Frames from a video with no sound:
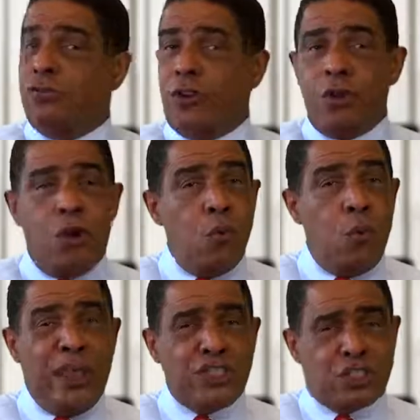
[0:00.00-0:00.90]
So you don't
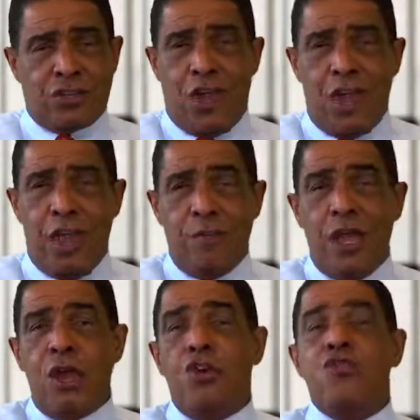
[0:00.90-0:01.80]
waste time
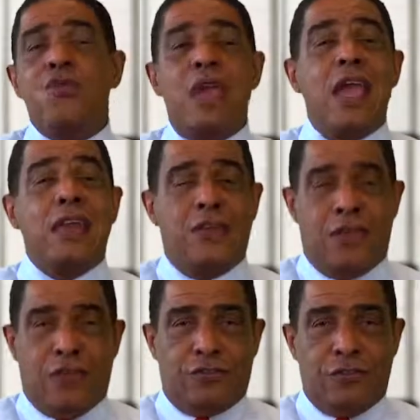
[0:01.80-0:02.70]

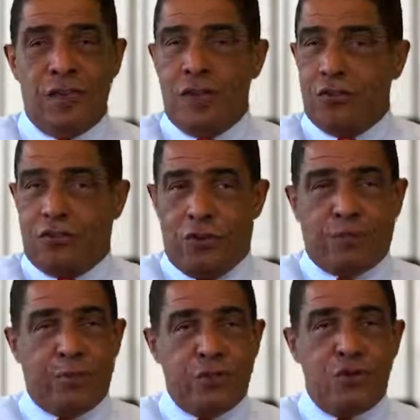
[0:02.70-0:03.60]
creating this.
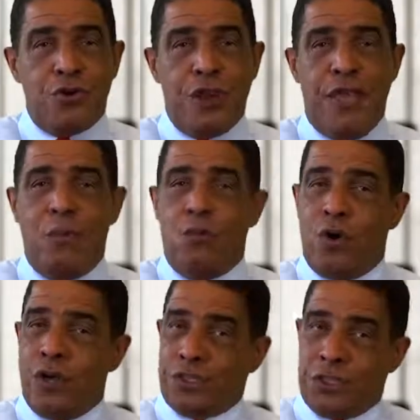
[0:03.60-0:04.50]
Just put your name
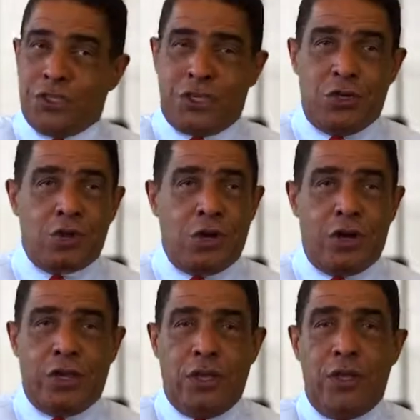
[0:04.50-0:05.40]
where it says Gil
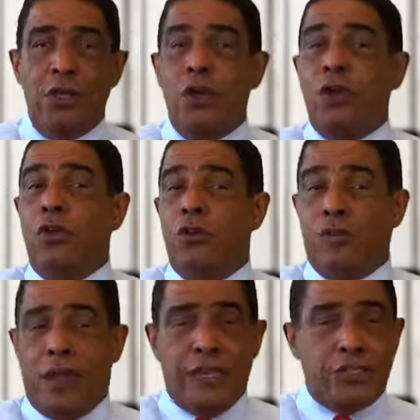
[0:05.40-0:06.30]
Cargill,
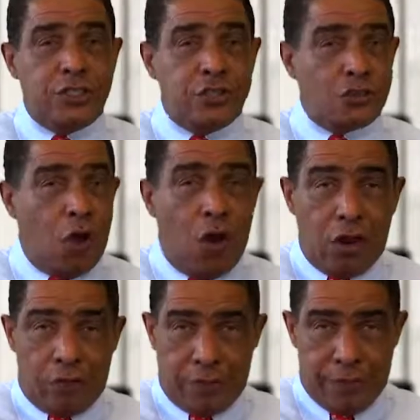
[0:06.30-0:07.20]
you've licensed
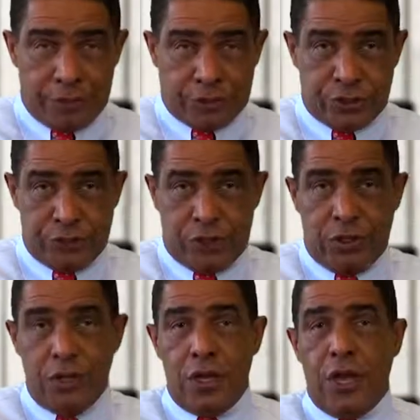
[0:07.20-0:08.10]
all of my
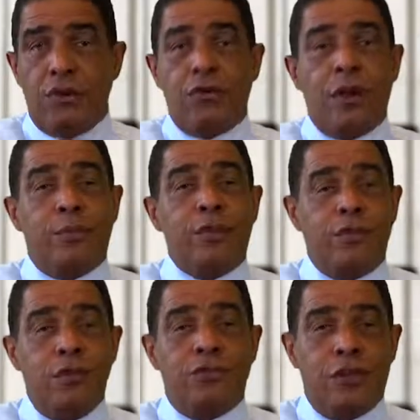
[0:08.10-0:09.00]
material, and you're able to
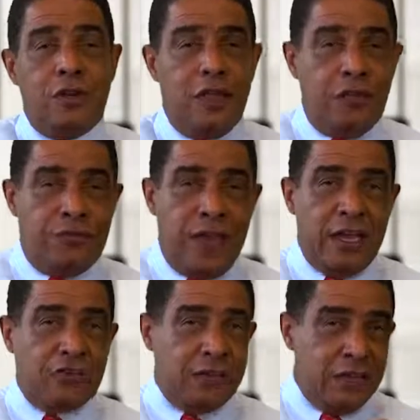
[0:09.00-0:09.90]
use it in that
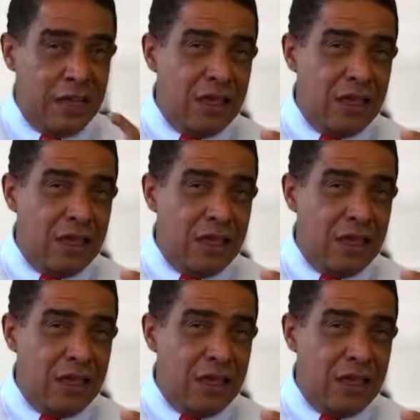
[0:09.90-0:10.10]
fashion.